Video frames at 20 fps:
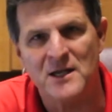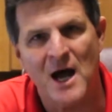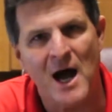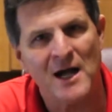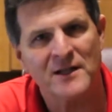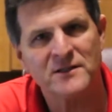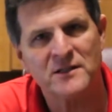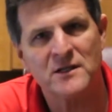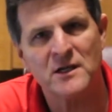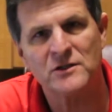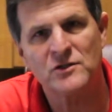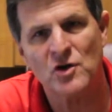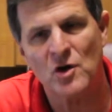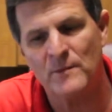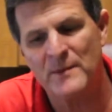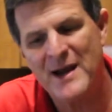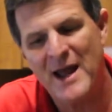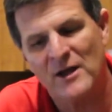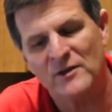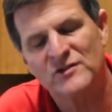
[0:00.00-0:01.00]
not to
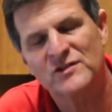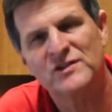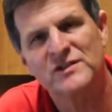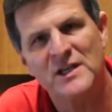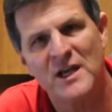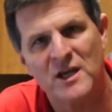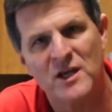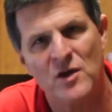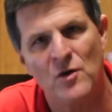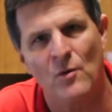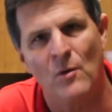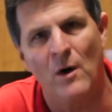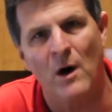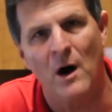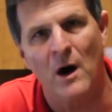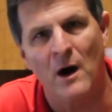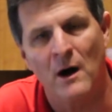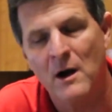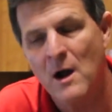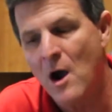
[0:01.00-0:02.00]
determine how sick you
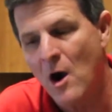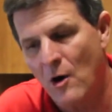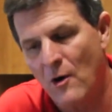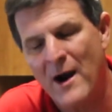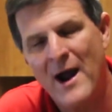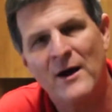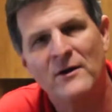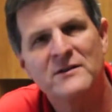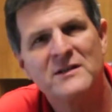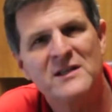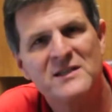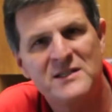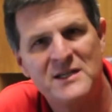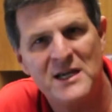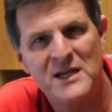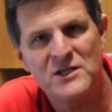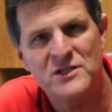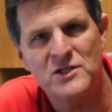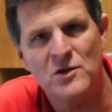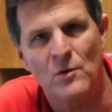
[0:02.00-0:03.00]
are or how
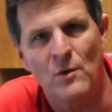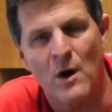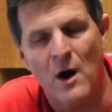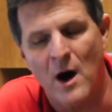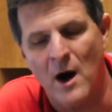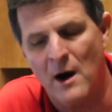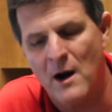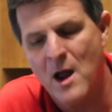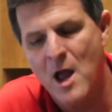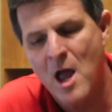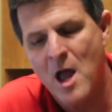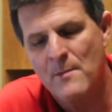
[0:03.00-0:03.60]
diseased you are,